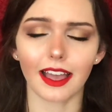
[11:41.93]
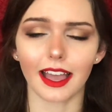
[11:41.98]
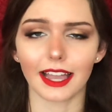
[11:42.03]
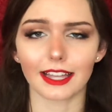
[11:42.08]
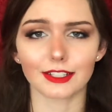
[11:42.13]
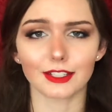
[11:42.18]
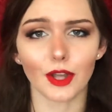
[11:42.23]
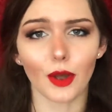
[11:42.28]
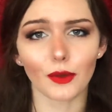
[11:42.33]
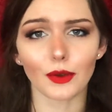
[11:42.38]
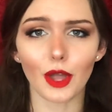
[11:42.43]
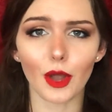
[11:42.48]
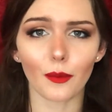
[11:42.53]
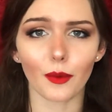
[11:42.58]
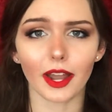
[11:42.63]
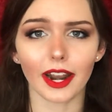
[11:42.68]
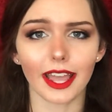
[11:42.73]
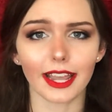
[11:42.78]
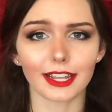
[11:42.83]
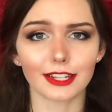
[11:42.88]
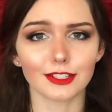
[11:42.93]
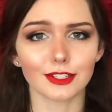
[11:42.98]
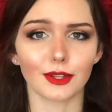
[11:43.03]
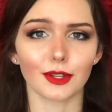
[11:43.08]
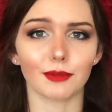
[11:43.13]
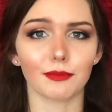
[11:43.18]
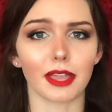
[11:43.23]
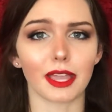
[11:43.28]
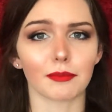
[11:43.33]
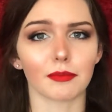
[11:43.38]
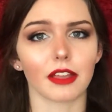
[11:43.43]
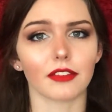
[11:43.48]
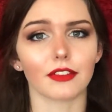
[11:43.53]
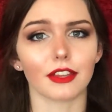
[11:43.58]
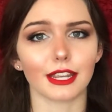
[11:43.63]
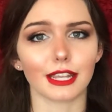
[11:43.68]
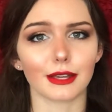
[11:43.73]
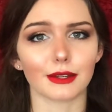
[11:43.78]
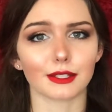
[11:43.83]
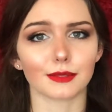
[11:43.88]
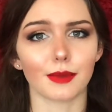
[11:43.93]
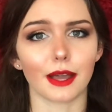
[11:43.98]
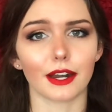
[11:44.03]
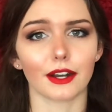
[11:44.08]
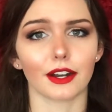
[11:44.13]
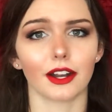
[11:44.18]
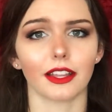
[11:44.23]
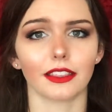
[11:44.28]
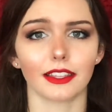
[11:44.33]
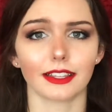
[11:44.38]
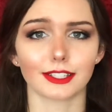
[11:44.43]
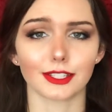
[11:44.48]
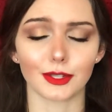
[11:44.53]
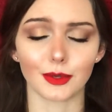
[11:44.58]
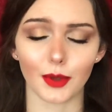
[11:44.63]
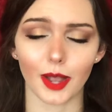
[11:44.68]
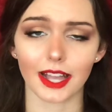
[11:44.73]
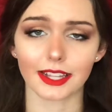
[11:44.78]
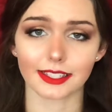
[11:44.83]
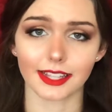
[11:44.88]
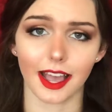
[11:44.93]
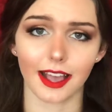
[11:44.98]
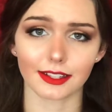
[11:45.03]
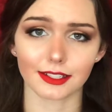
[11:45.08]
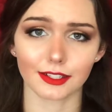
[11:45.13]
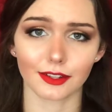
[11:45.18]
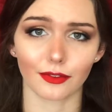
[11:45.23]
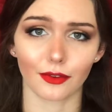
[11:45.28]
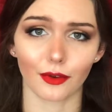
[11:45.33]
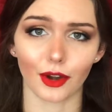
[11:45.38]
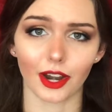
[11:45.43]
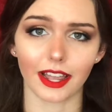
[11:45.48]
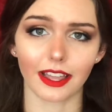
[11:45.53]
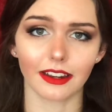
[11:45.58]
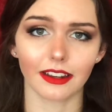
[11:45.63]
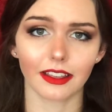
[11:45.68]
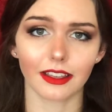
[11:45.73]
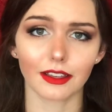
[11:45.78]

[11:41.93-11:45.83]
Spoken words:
I don't know what I can do to make my videos better unless you guys ask for it.